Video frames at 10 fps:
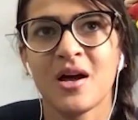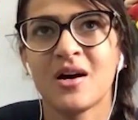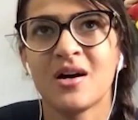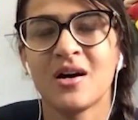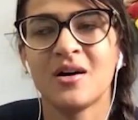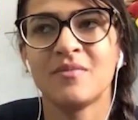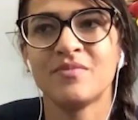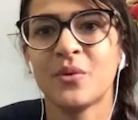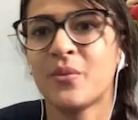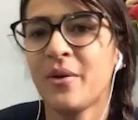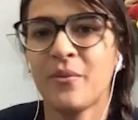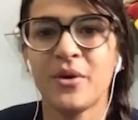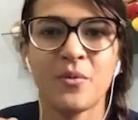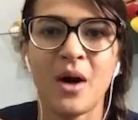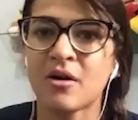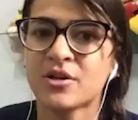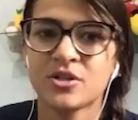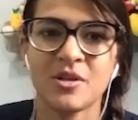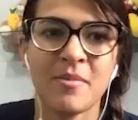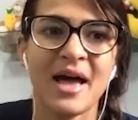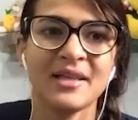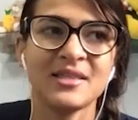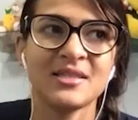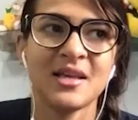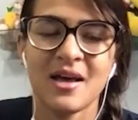The way we walk to the mats,